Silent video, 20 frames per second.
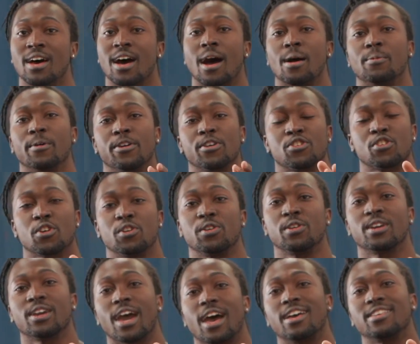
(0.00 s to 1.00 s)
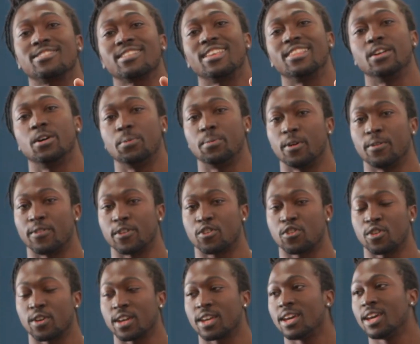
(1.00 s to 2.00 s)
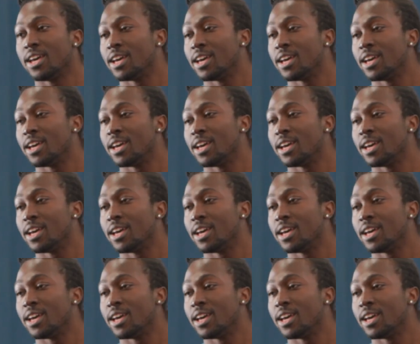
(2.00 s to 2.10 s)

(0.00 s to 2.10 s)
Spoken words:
I'm going to show you guys a little bit of a trick.